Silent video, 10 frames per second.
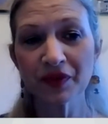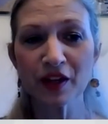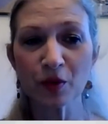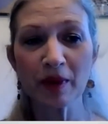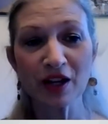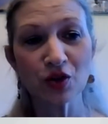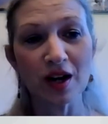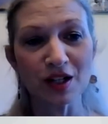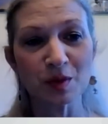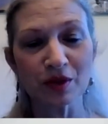another major
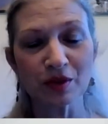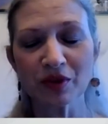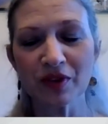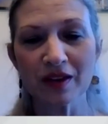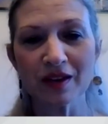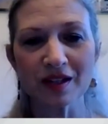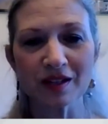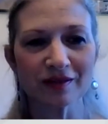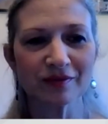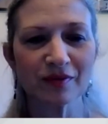hospital within the
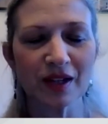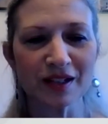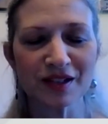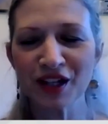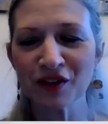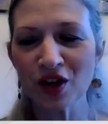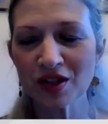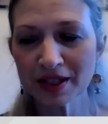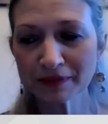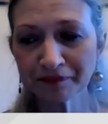city of
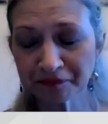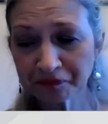Austin,